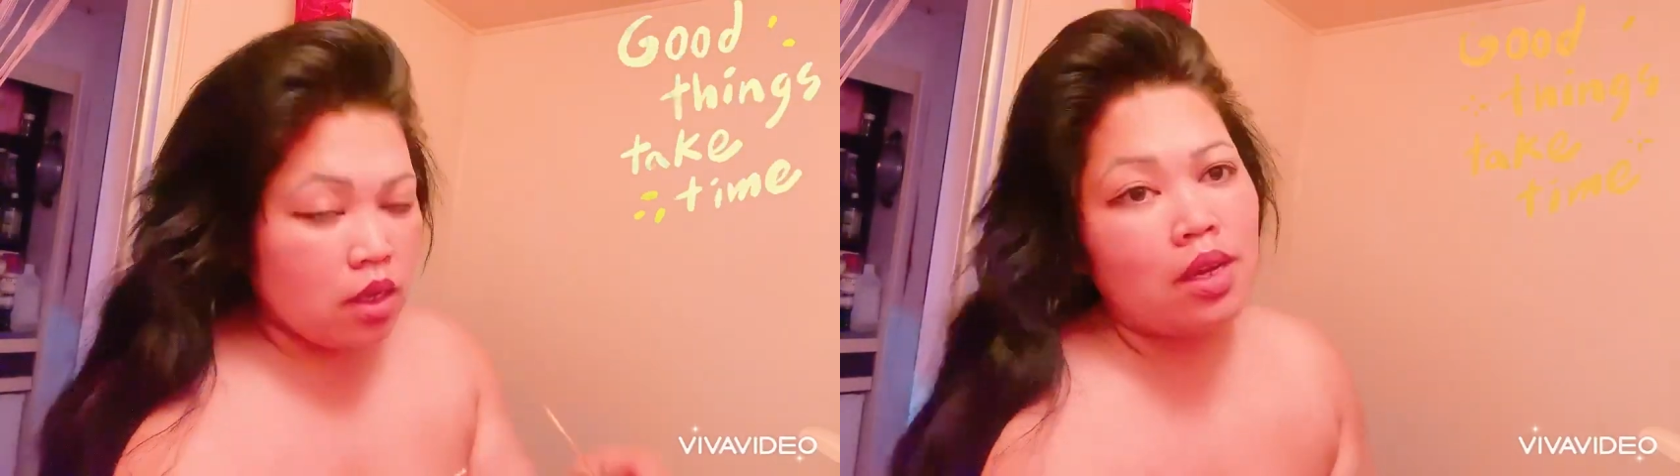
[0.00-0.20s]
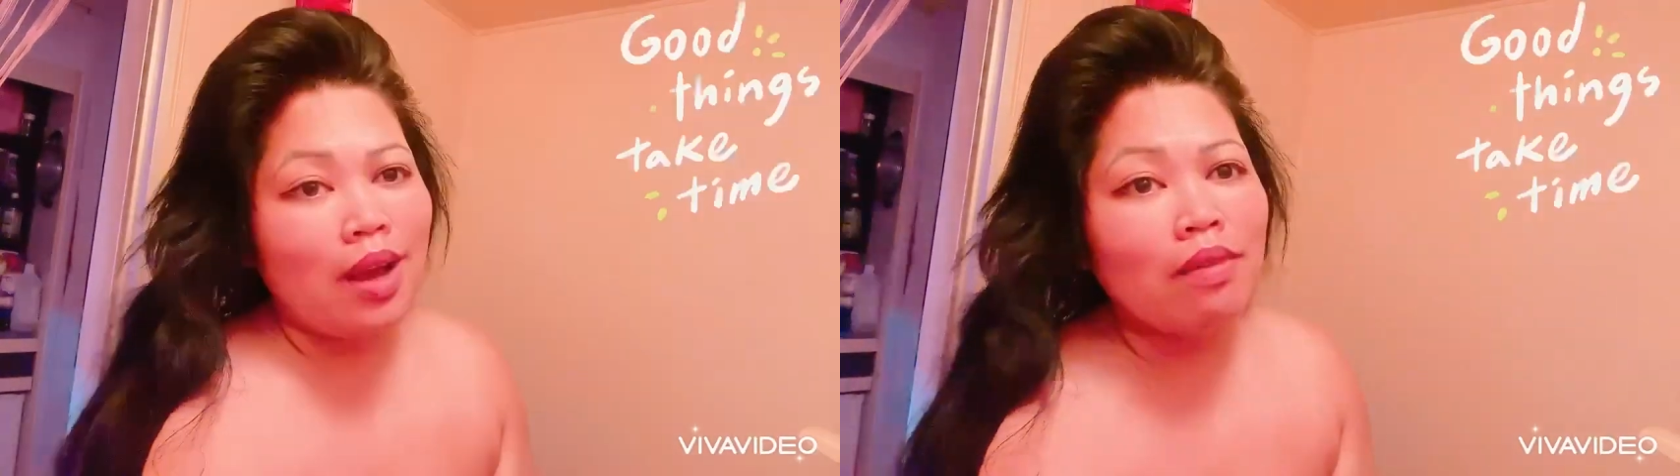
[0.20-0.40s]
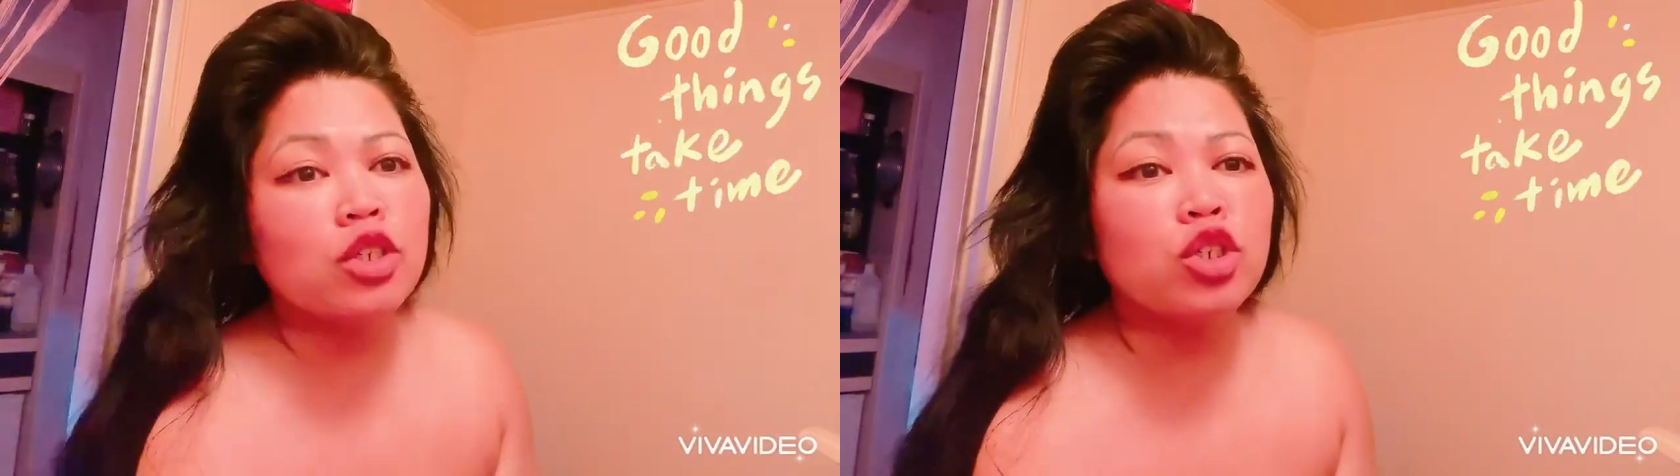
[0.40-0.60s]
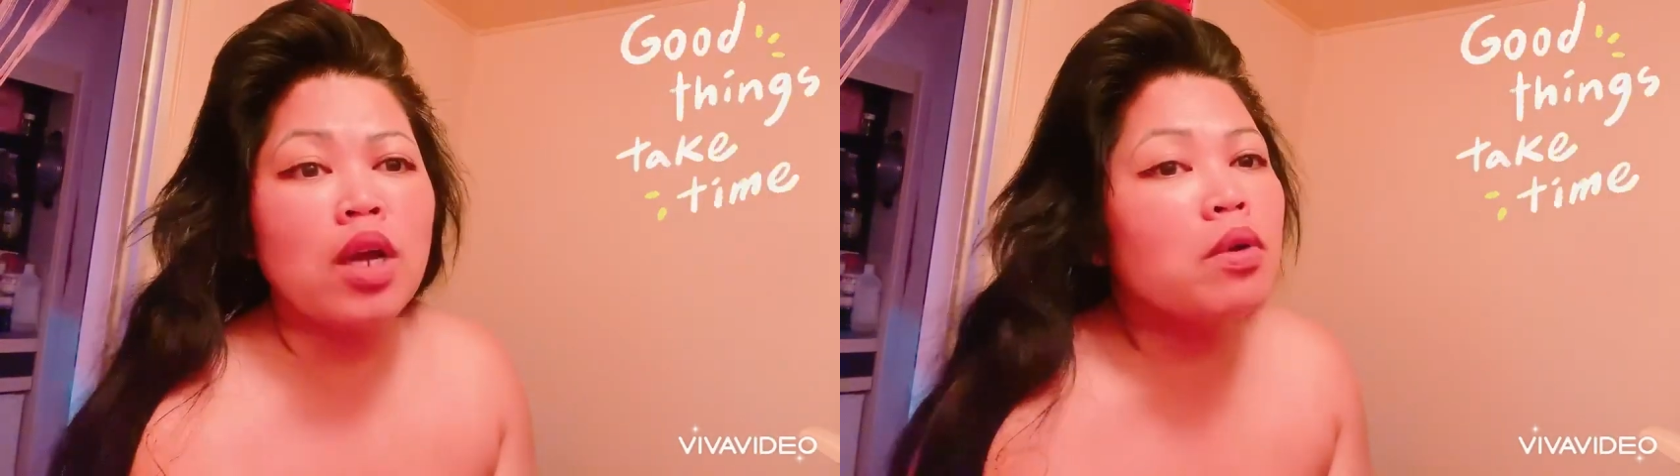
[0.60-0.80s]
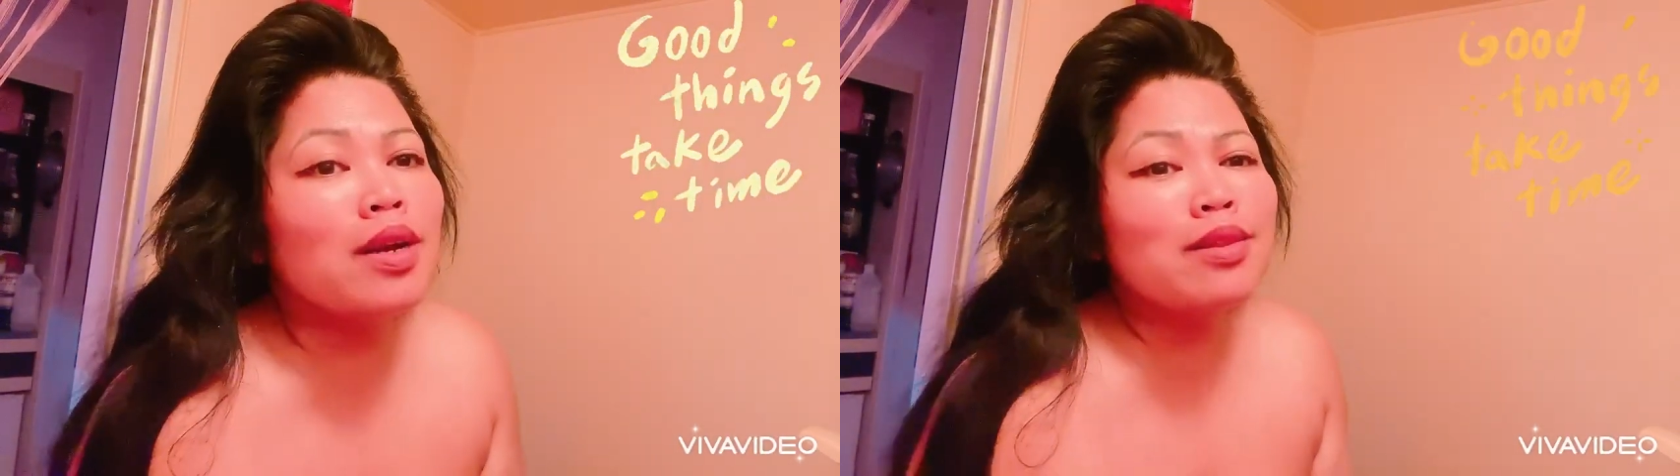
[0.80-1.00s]
and have a
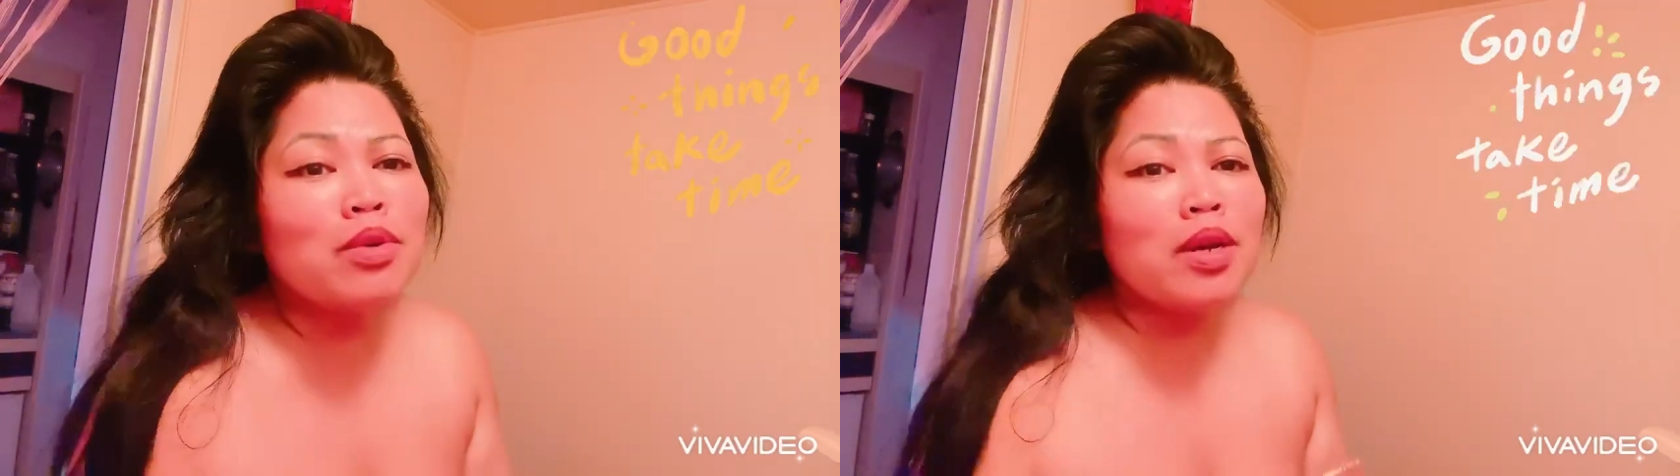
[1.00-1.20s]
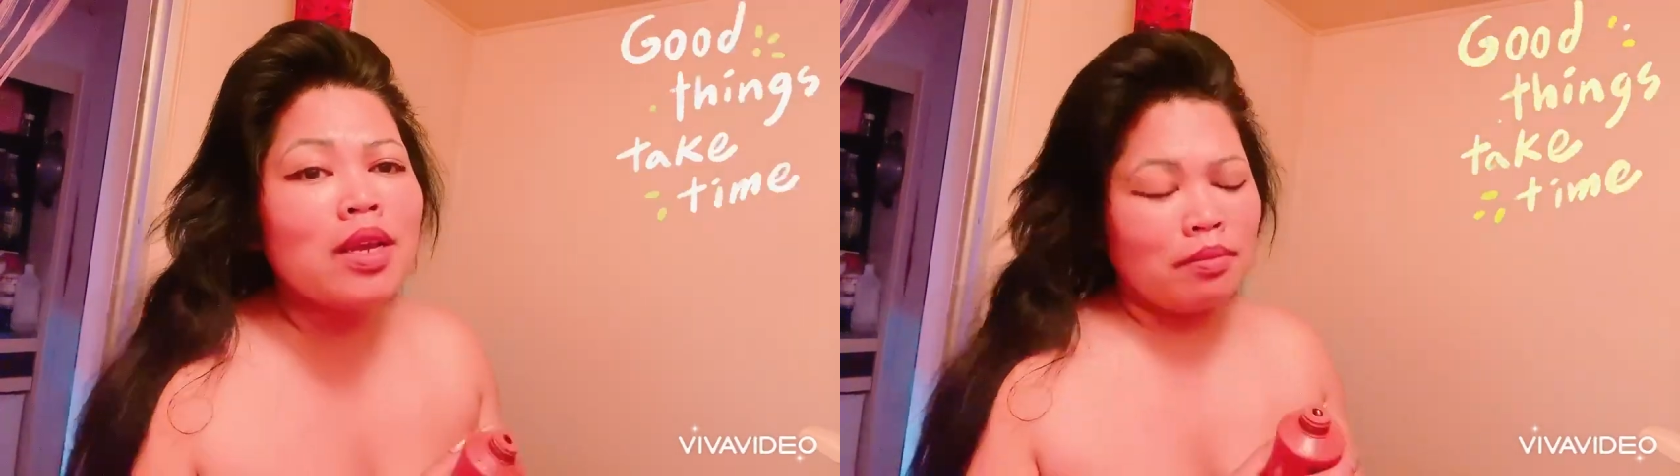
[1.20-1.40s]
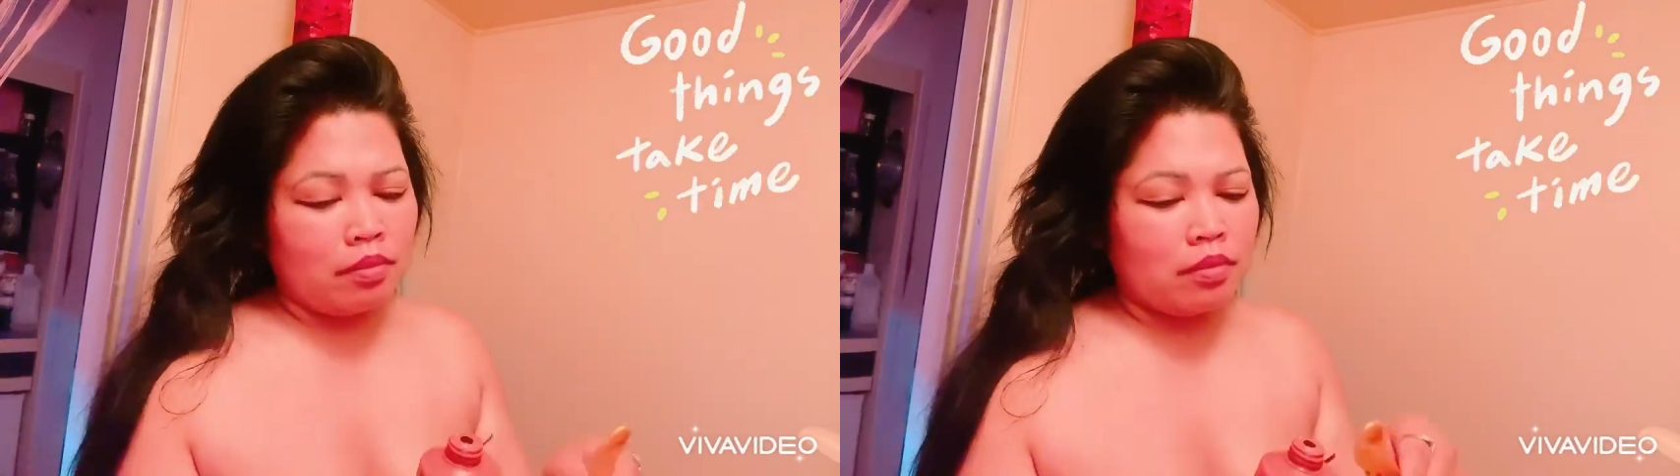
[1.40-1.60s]
shower in the morning